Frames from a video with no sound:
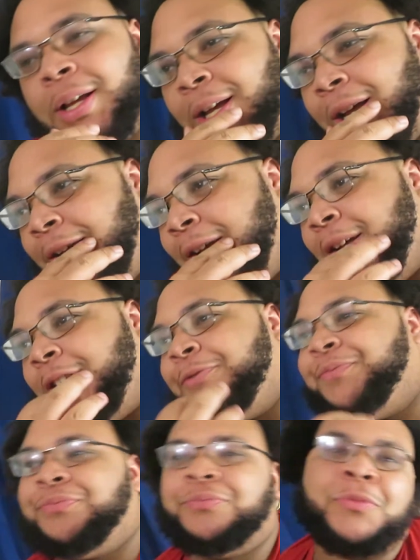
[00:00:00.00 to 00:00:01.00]

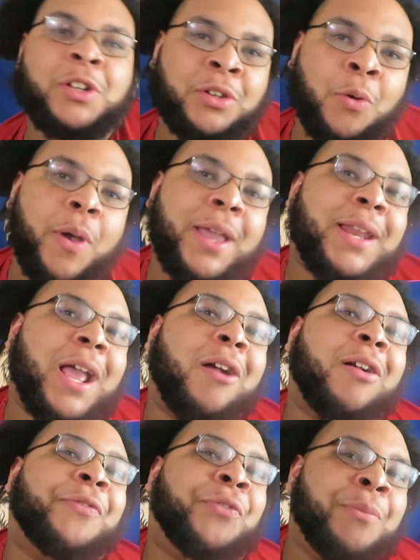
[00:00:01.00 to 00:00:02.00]
The Wayne
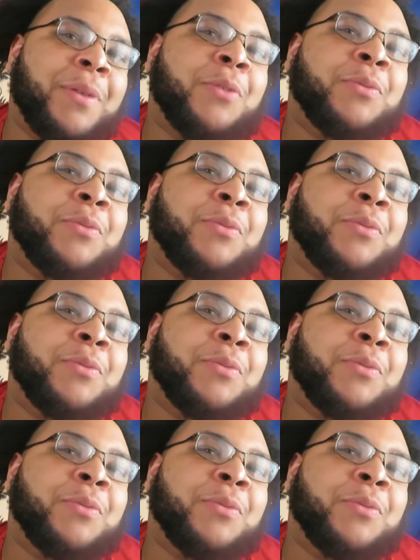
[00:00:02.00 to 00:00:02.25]
era for me